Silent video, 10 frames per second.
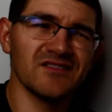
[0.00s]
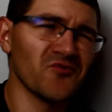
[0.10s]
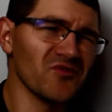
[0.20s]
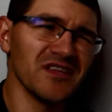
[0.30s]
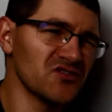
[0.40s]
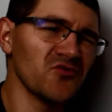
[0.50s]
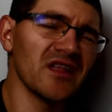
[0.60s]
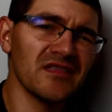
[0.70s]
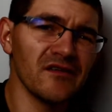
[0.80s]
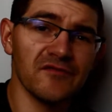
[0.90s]
don't really do
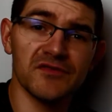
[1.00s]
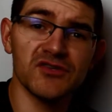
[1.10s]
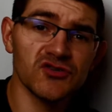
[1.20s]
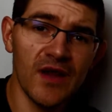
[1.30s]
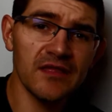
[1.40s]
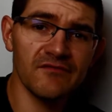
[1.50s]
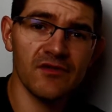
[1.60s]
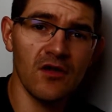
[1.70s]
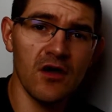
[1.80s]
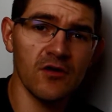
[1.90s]
anything for the strength of the
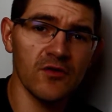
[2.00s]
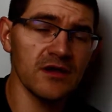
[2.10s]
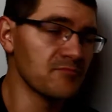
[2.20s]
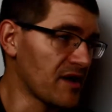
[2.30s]
concrete,